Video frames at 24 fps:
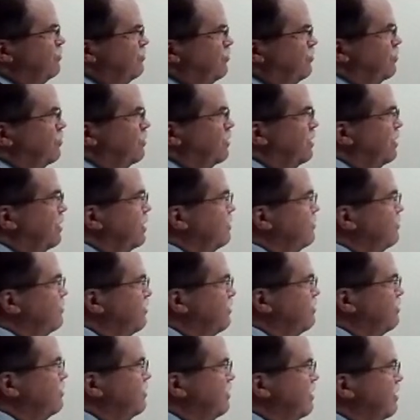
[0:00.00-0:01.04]
That was truly an
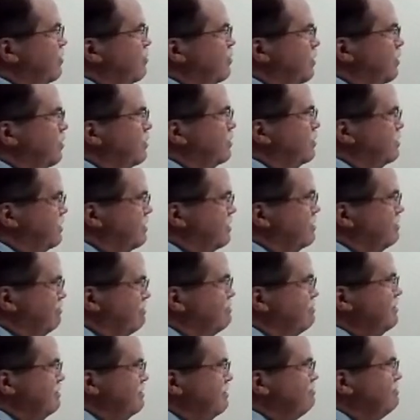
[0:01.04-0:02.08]
insurance thing where it was
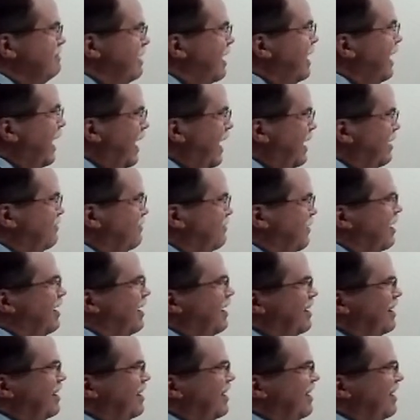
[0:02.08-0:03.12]
an act of